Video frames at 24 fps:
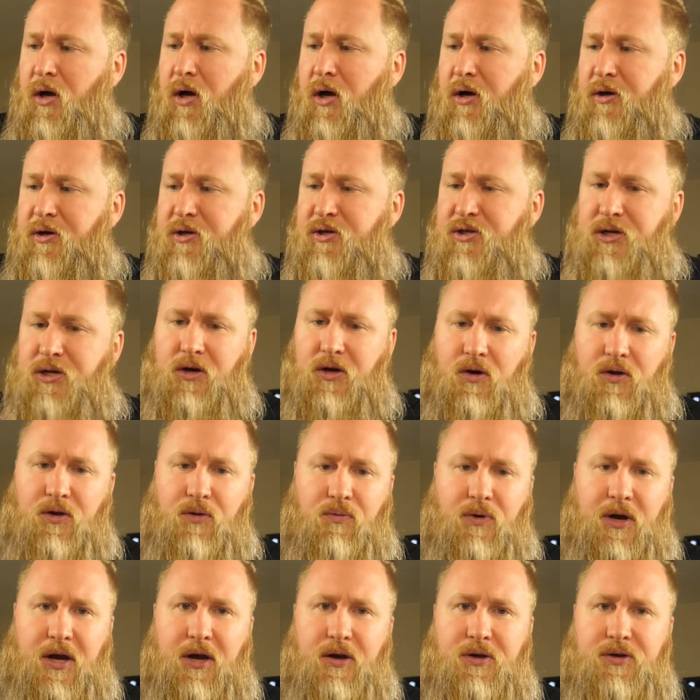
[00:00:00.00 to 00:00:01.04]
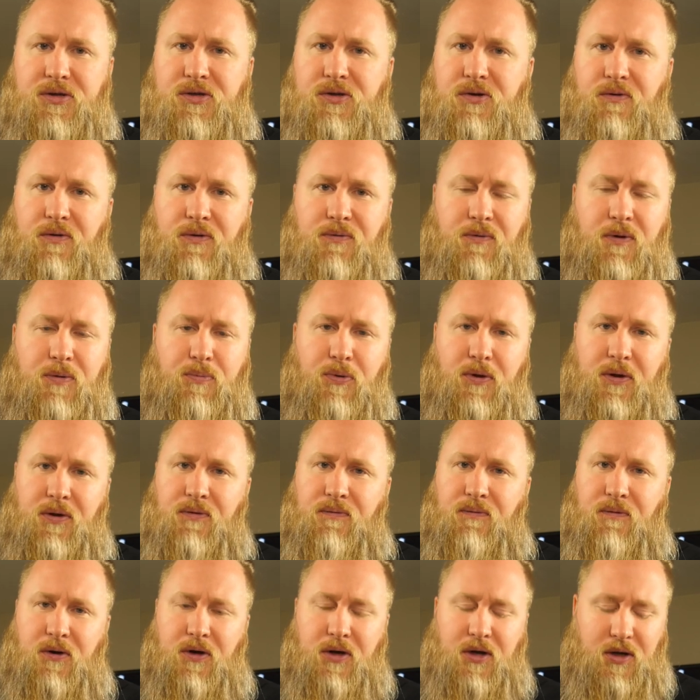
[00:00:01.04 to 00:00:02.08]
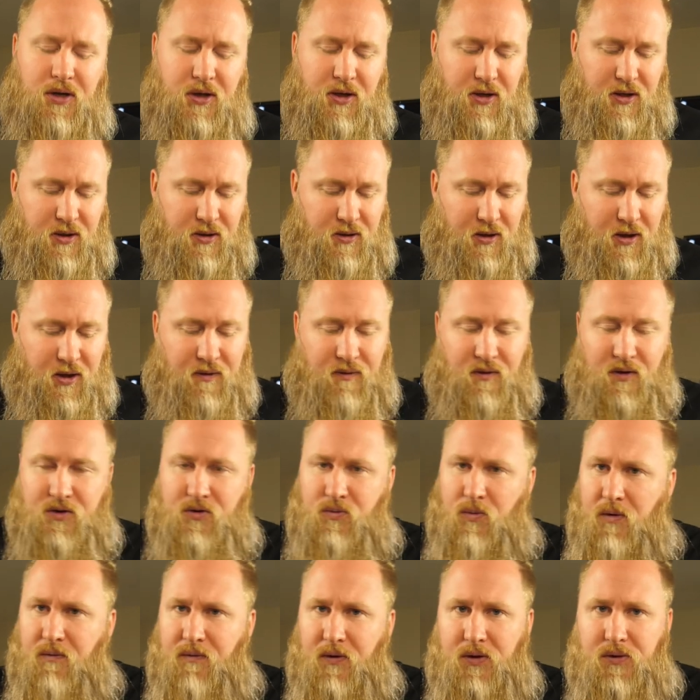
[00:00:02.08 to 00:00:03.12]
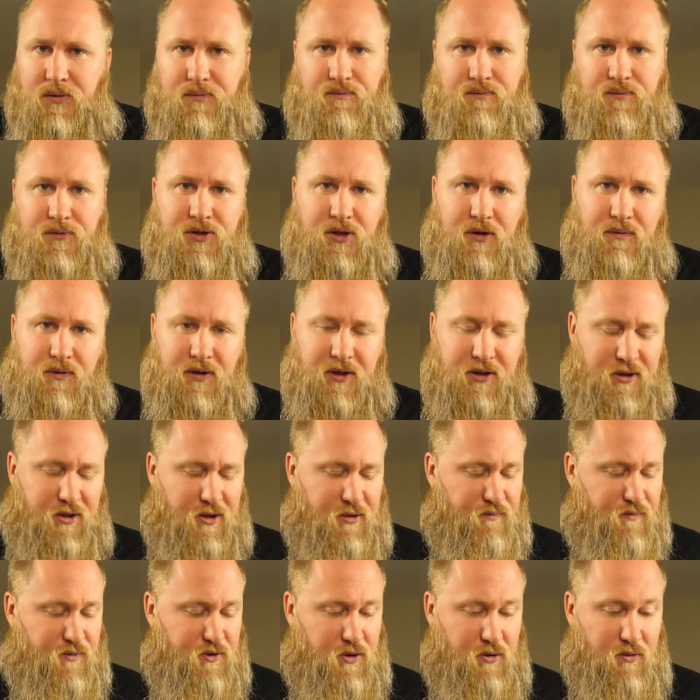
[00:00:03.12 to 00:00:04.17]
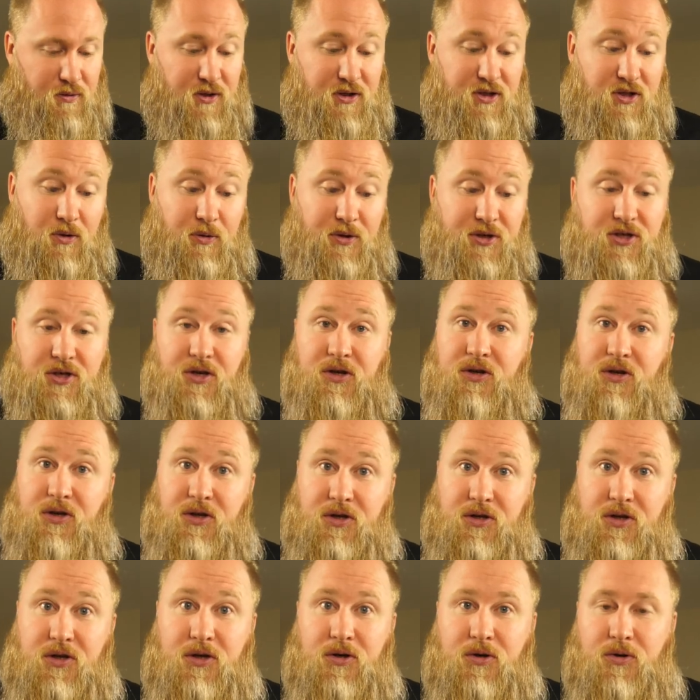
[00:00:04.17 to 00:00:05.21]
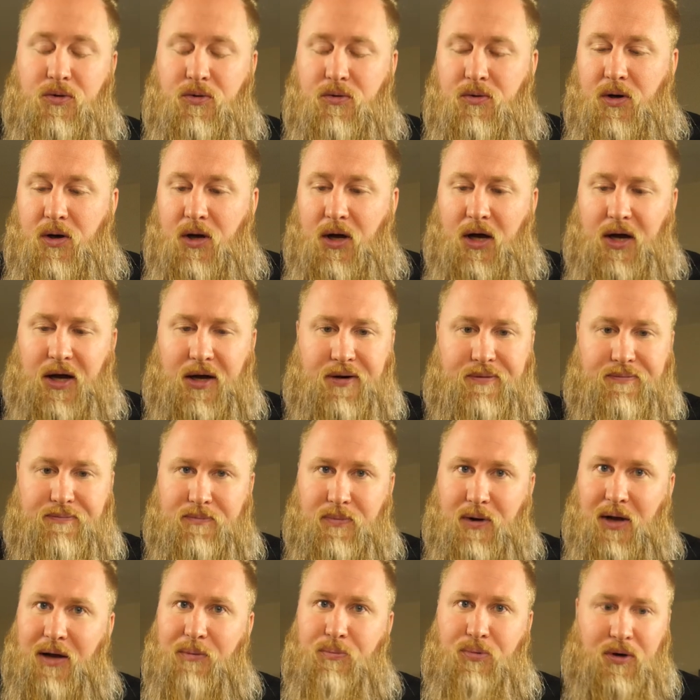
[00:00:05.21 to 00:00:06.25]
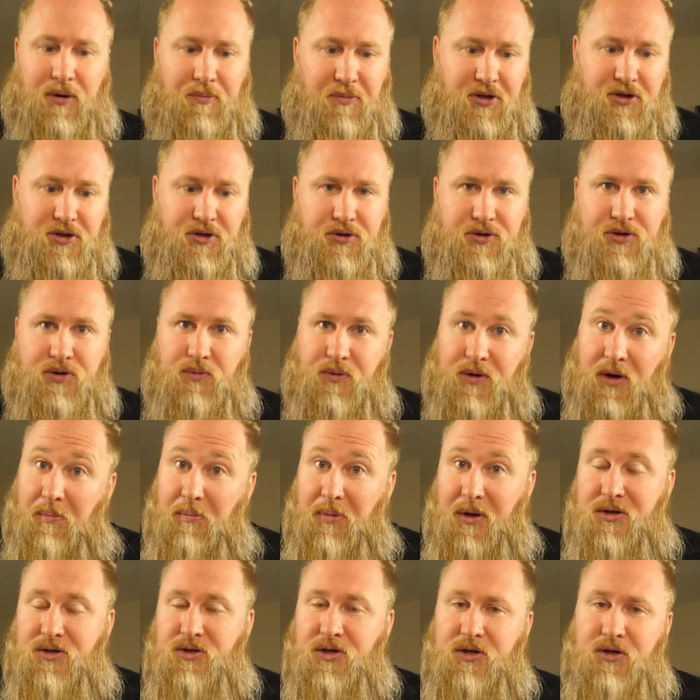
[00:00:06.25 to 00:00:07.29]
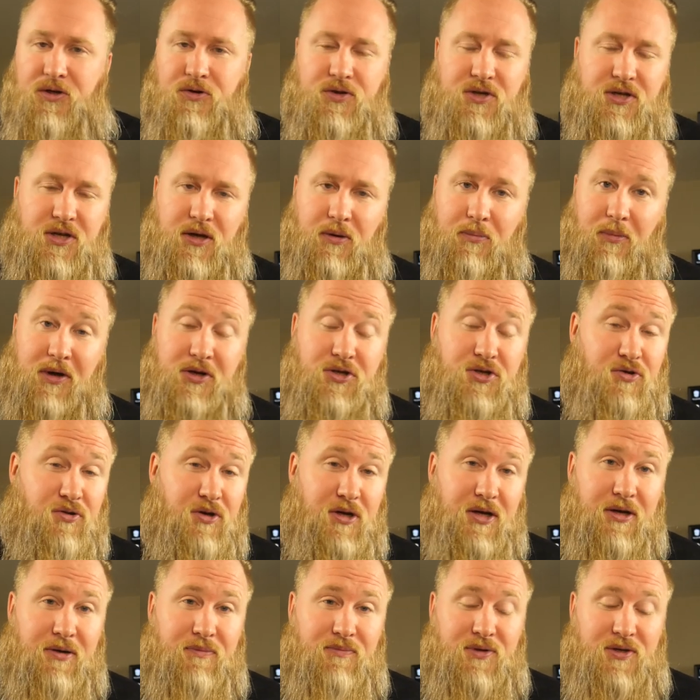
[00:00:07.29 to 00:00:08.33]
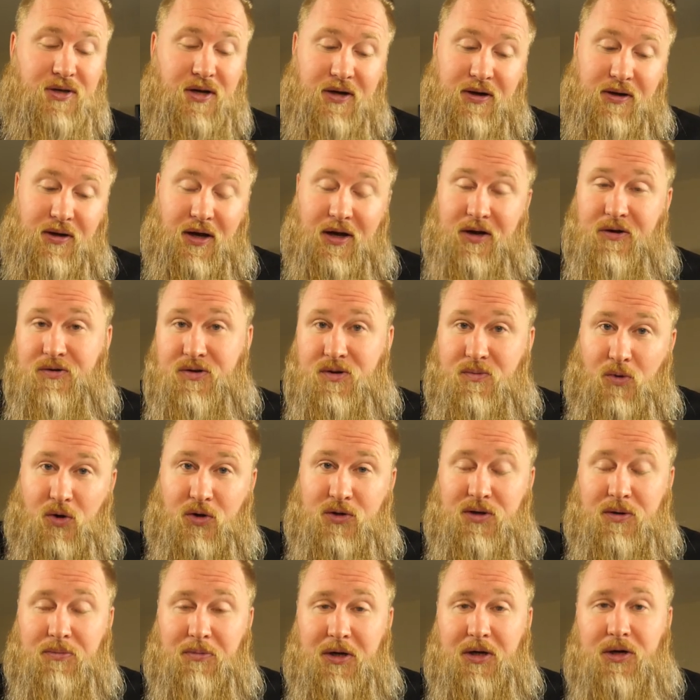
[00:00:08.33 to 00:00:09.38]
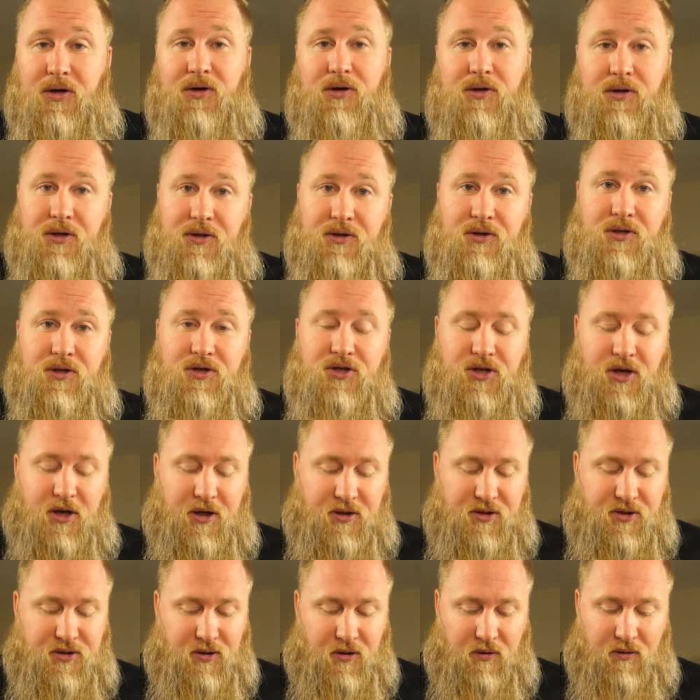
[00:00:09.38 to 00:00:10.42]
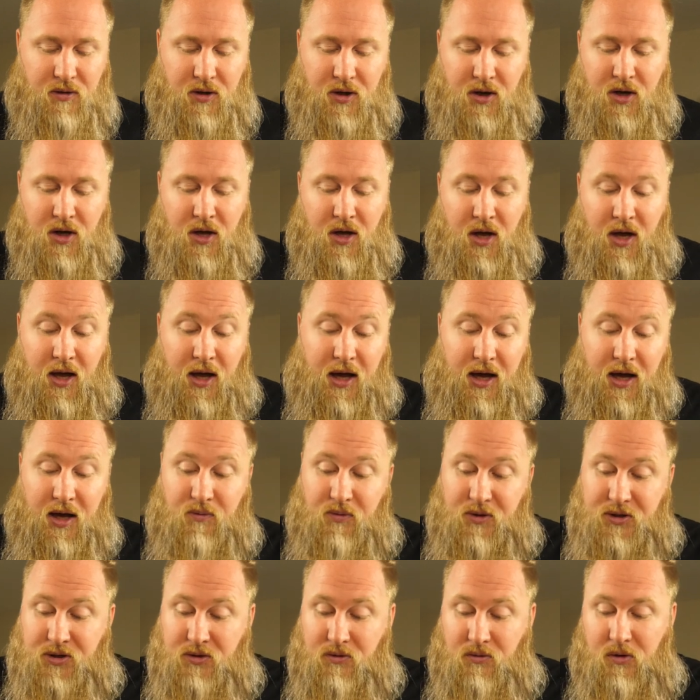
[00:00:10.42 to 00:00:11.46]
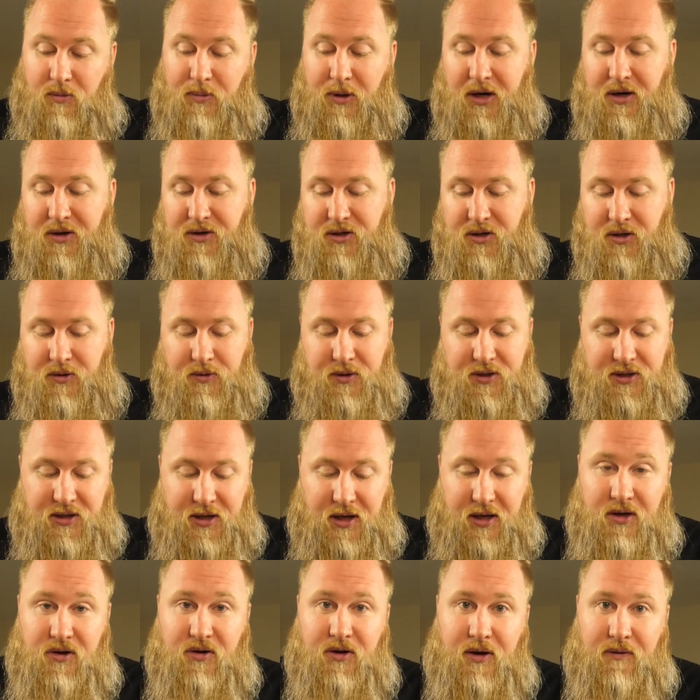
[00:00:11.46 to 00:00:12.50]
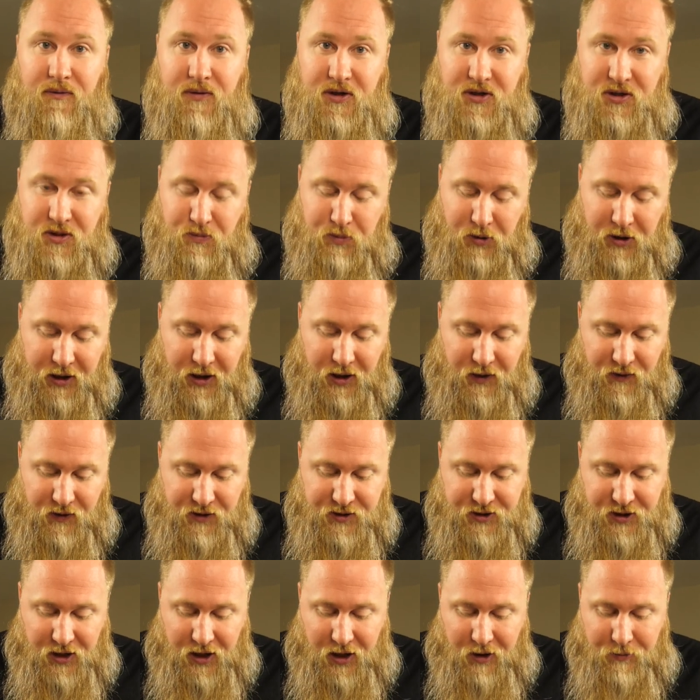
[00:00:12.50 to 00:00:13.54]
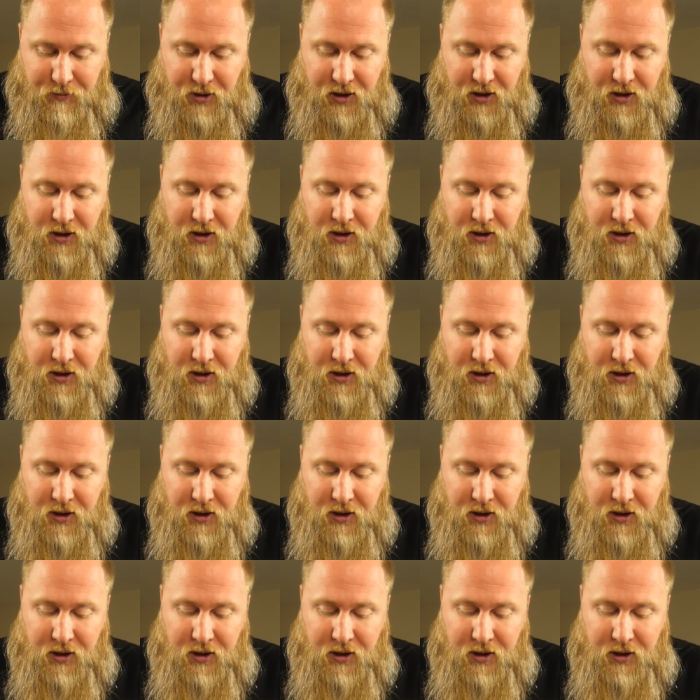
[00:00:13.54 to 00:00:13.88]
You can all the rails, so 3.3 and the 12 volt and stuff like that. So it's always good to do. I pretty much use it when I'm benching. You'll see in my streams, I use a multimeter to check. So, and what's cool about it too is that you have a display on the top